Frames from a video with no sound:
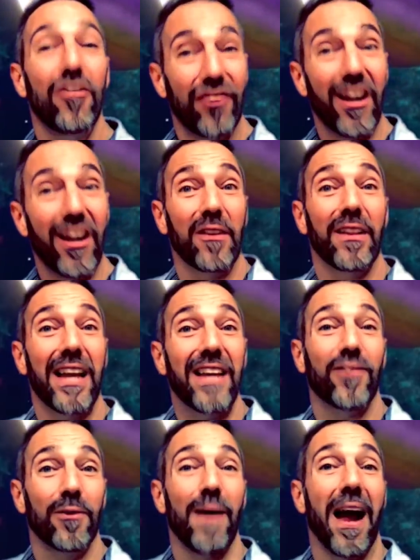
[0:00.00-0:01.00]
Share the
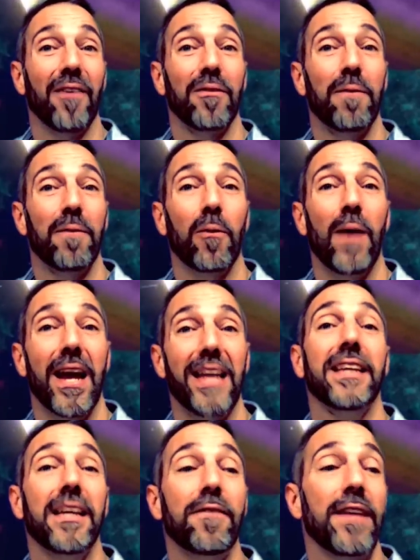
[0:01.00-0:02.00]
links around, by the way,
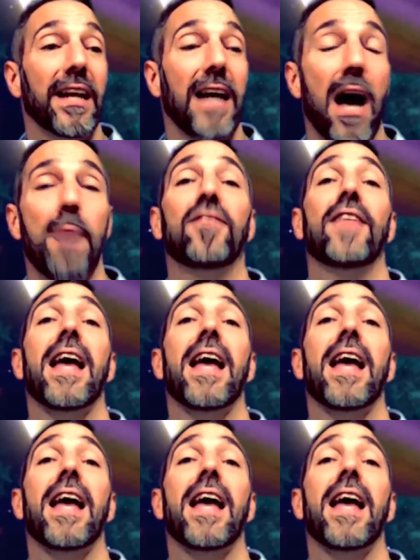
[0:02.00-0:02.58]
and leaving the comments.